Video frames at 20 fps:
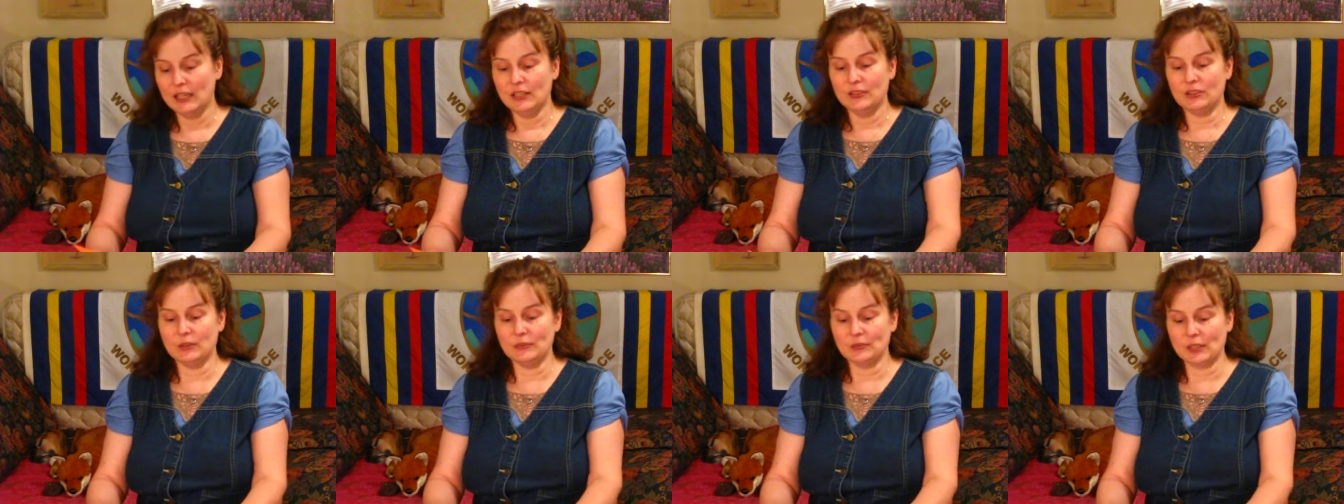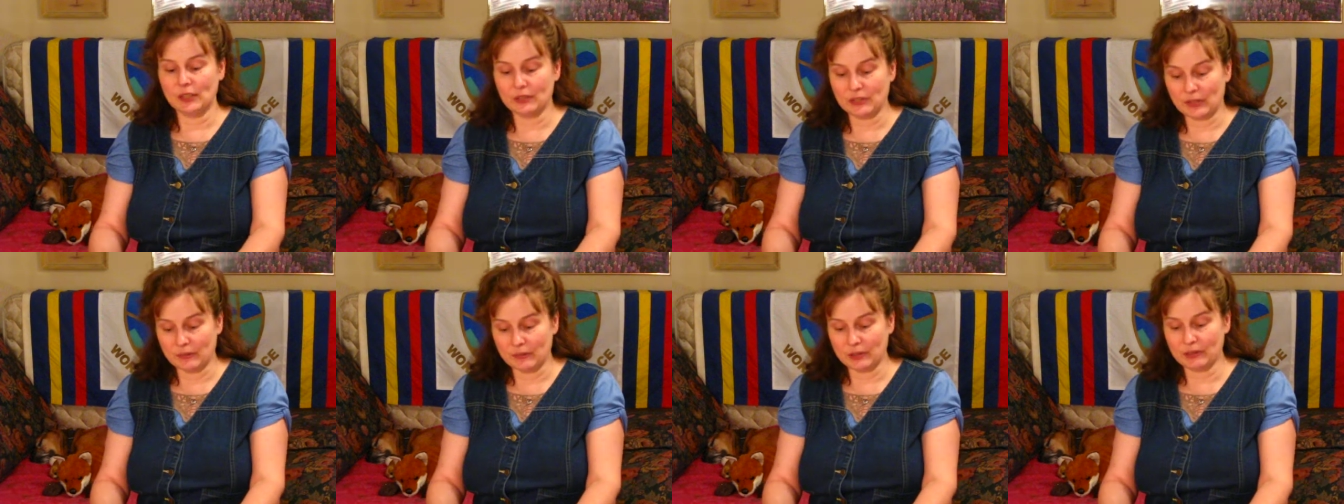So it was
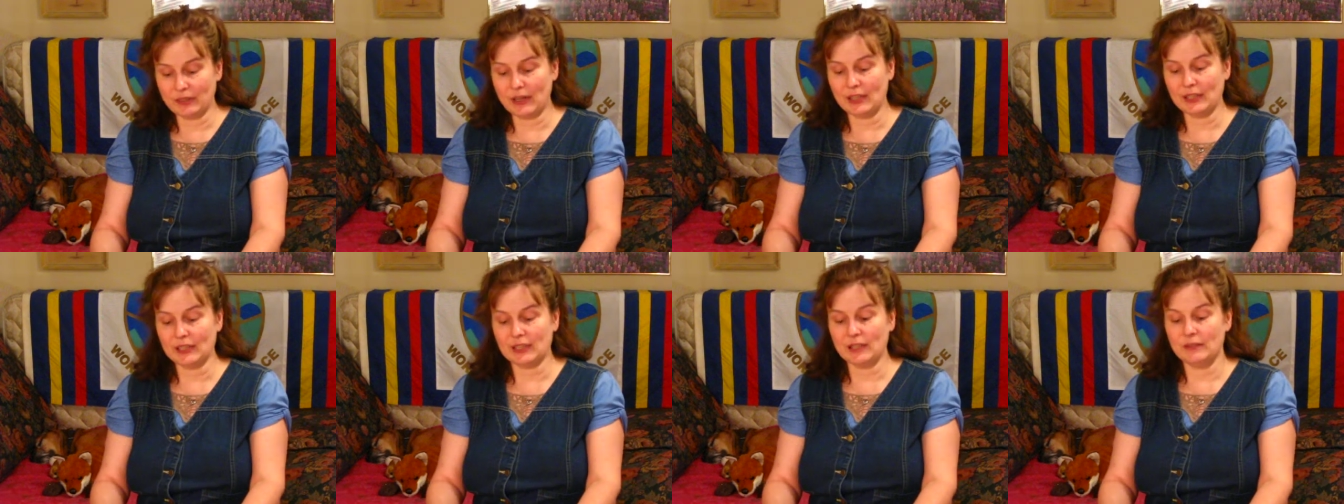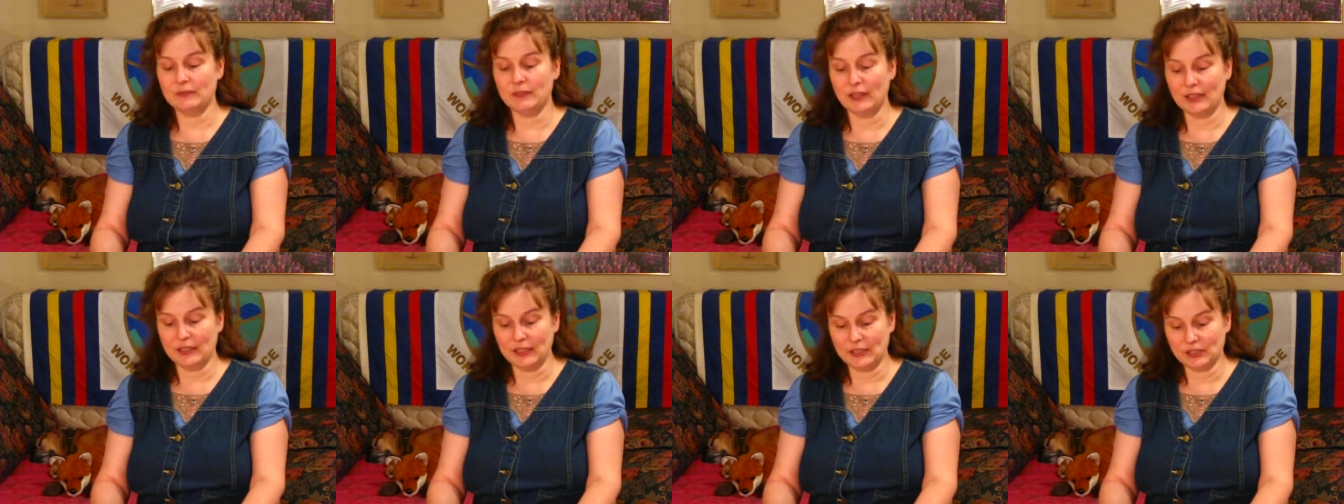undemocratic,
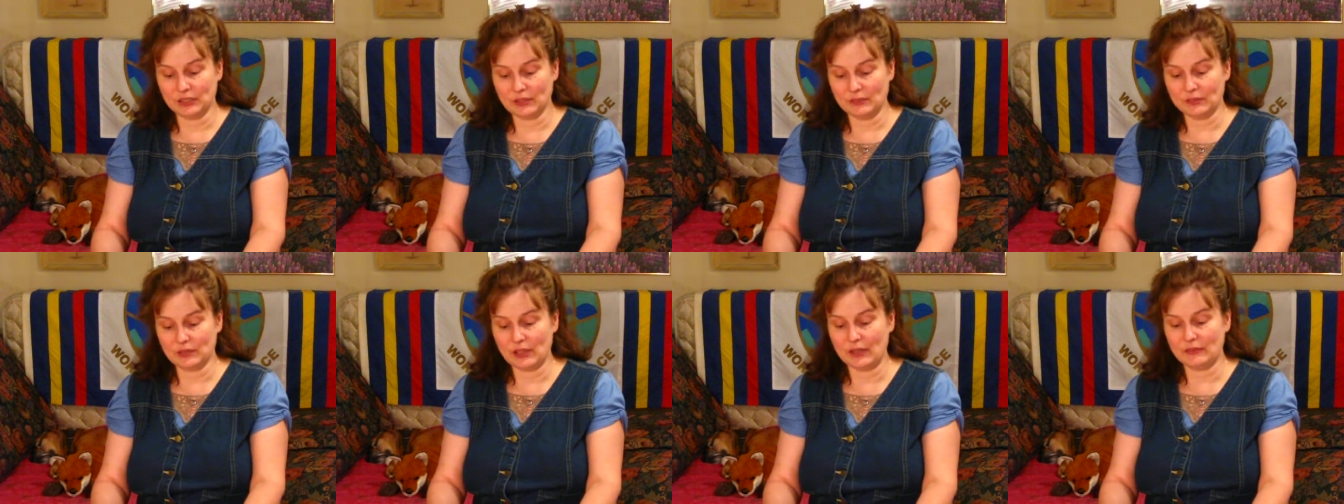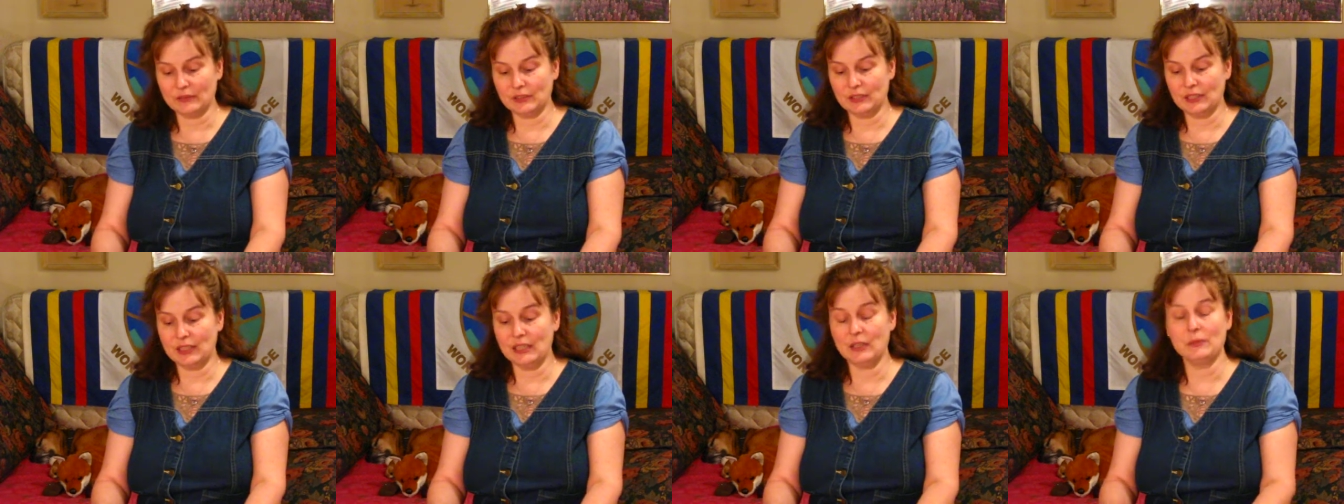violation of sovereignty.